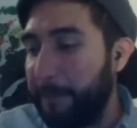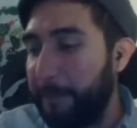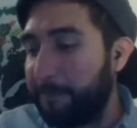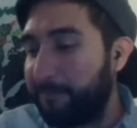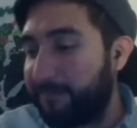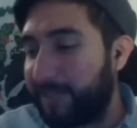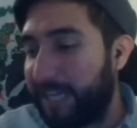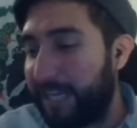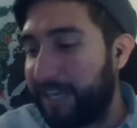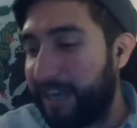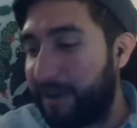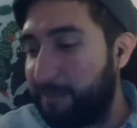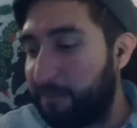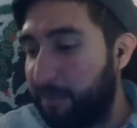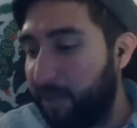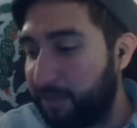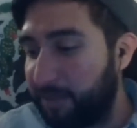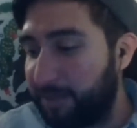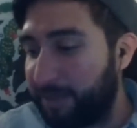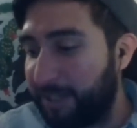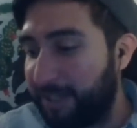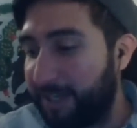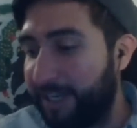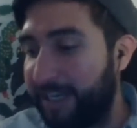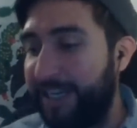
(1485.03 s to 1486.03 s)

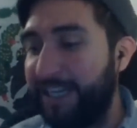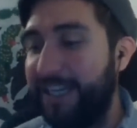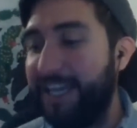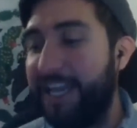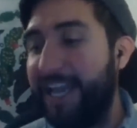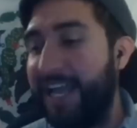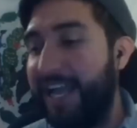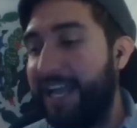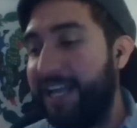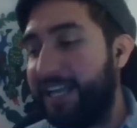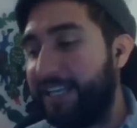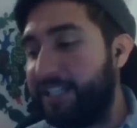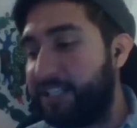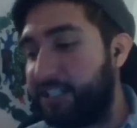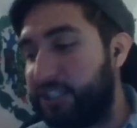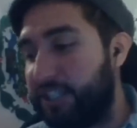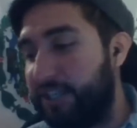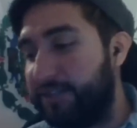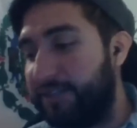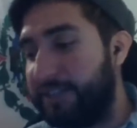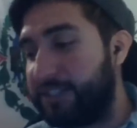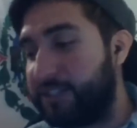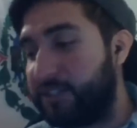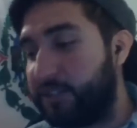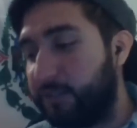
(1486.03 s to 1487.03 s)
Monterrey, I got
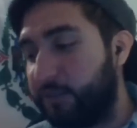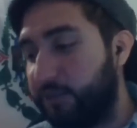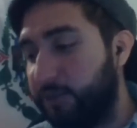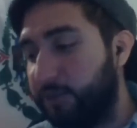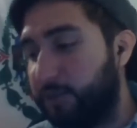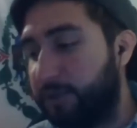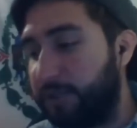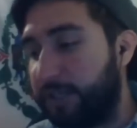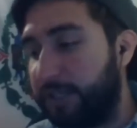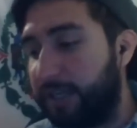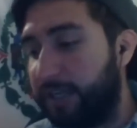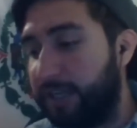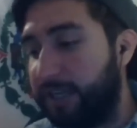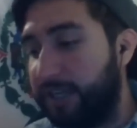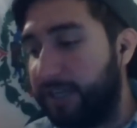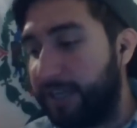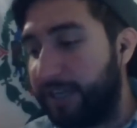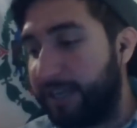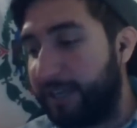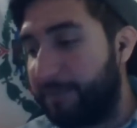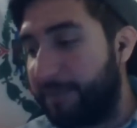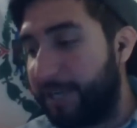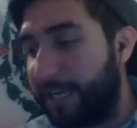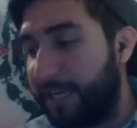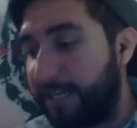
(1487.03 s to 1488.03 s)
Chivas, Toluca,
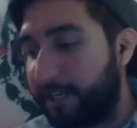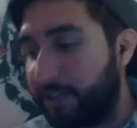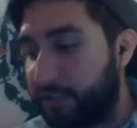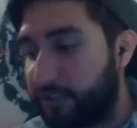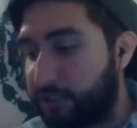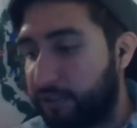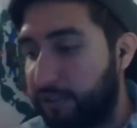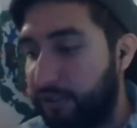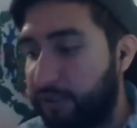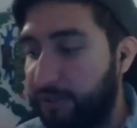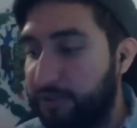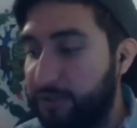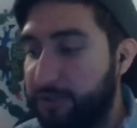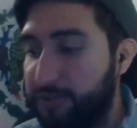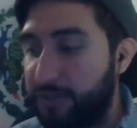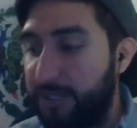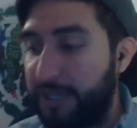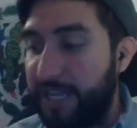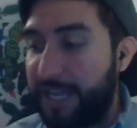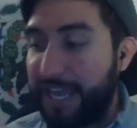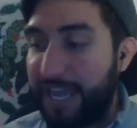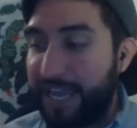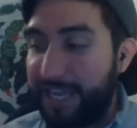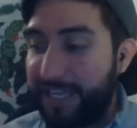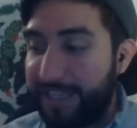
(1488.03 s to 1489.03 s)
America, Xolos,
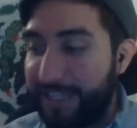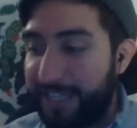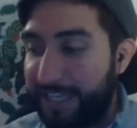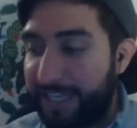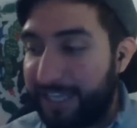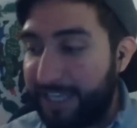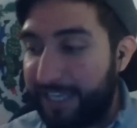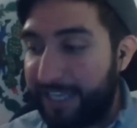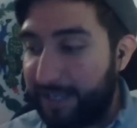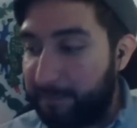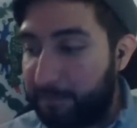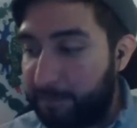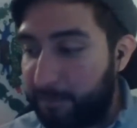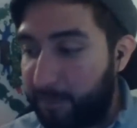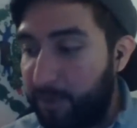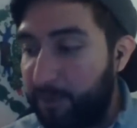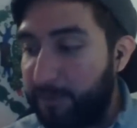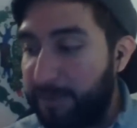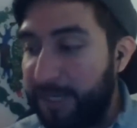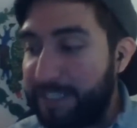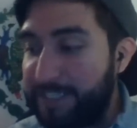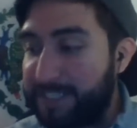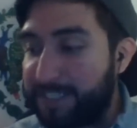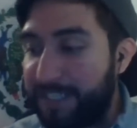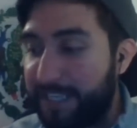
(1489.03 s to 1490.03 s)
and then
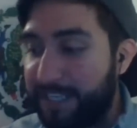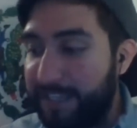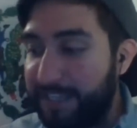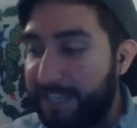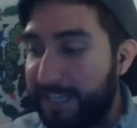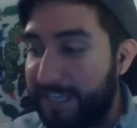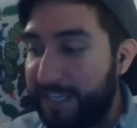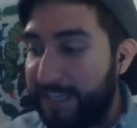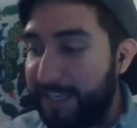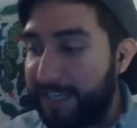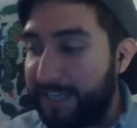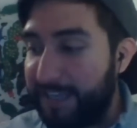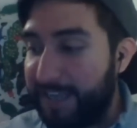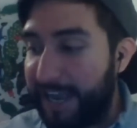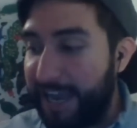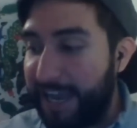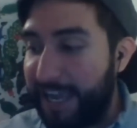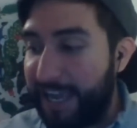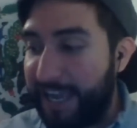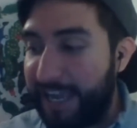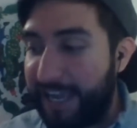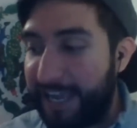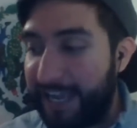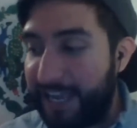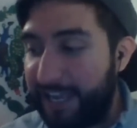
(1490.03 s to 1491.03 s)
Pumas, and then
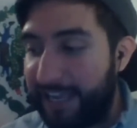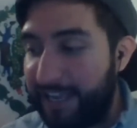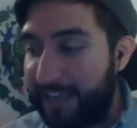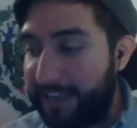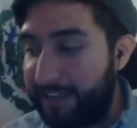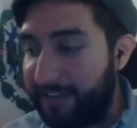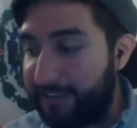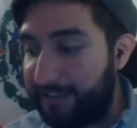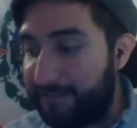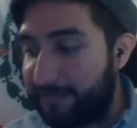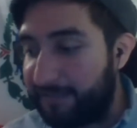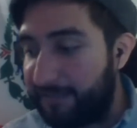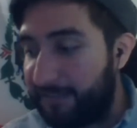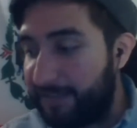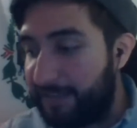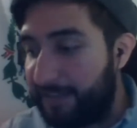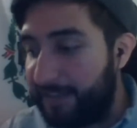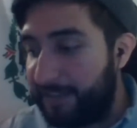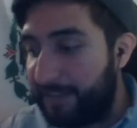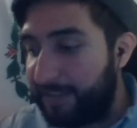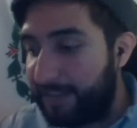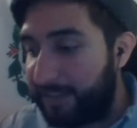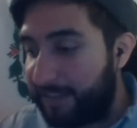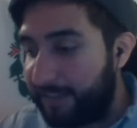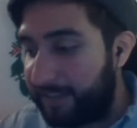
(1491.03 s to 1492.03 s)
I have
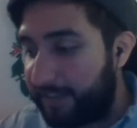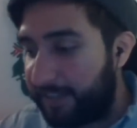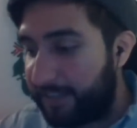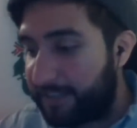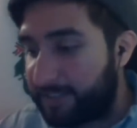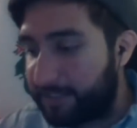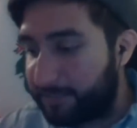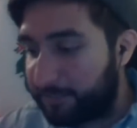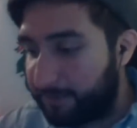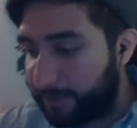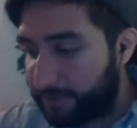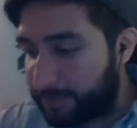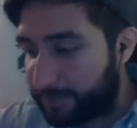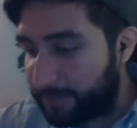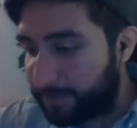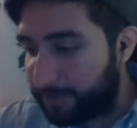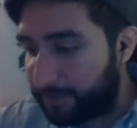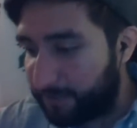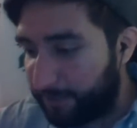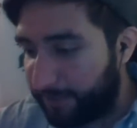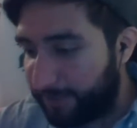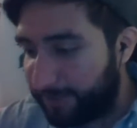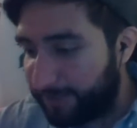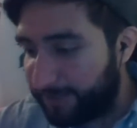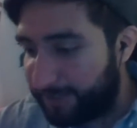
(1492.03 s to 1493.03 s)
actually, let's see,
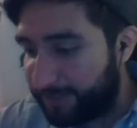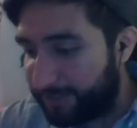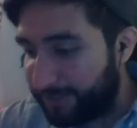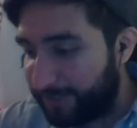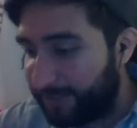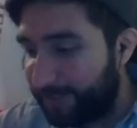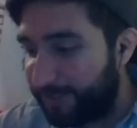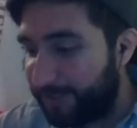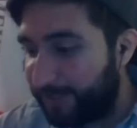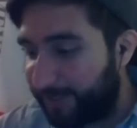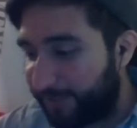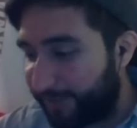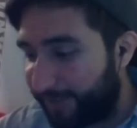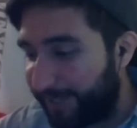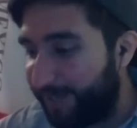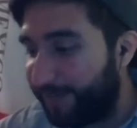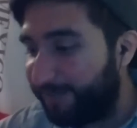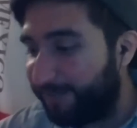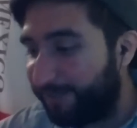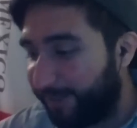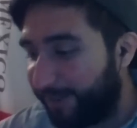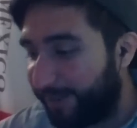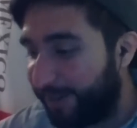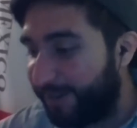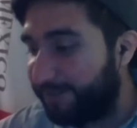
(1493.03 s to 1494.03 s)
1, 2, 3,
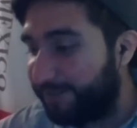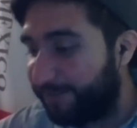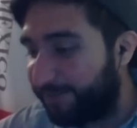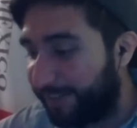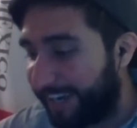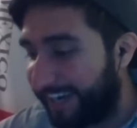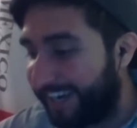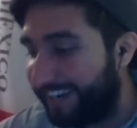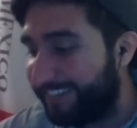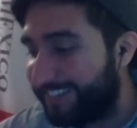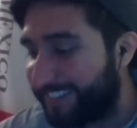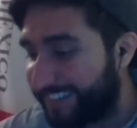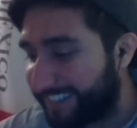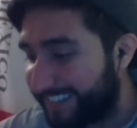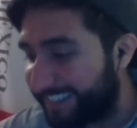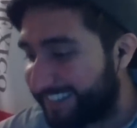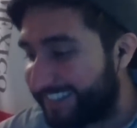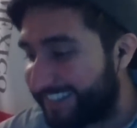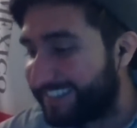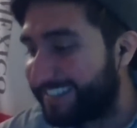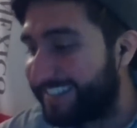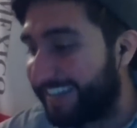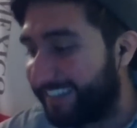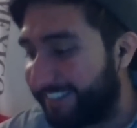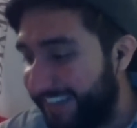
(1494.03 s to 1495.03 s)
4, 5,
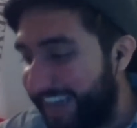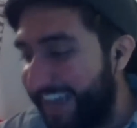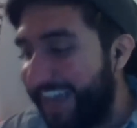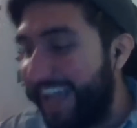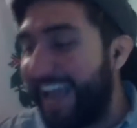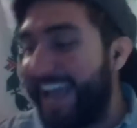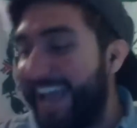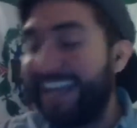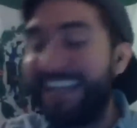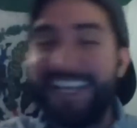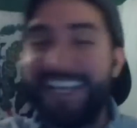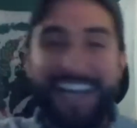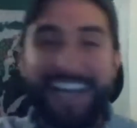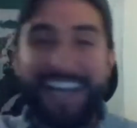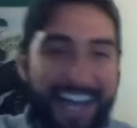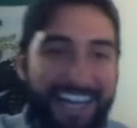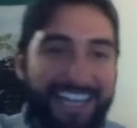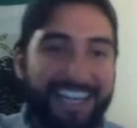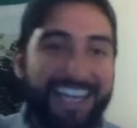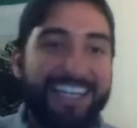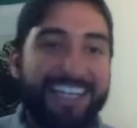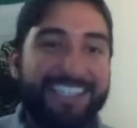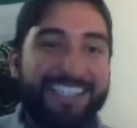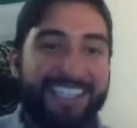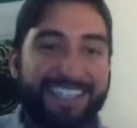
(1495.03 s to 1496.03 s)
6, 7, and then
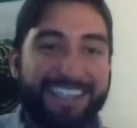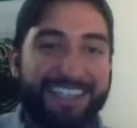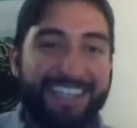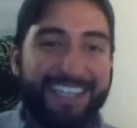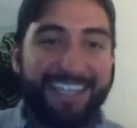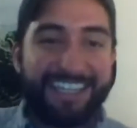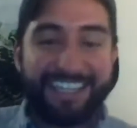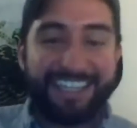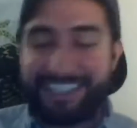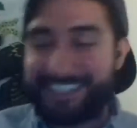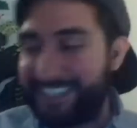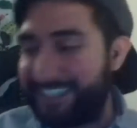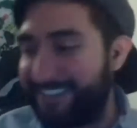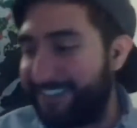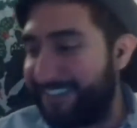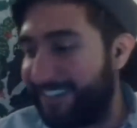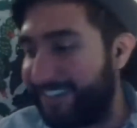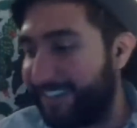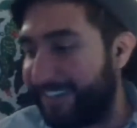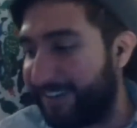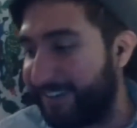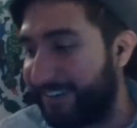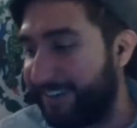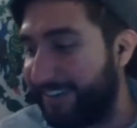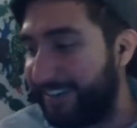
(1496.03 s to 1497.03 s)
Atlas and Tigres. There
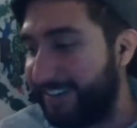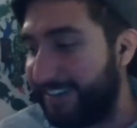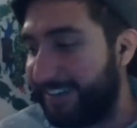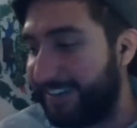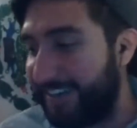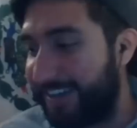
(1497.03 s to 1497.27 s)
we go.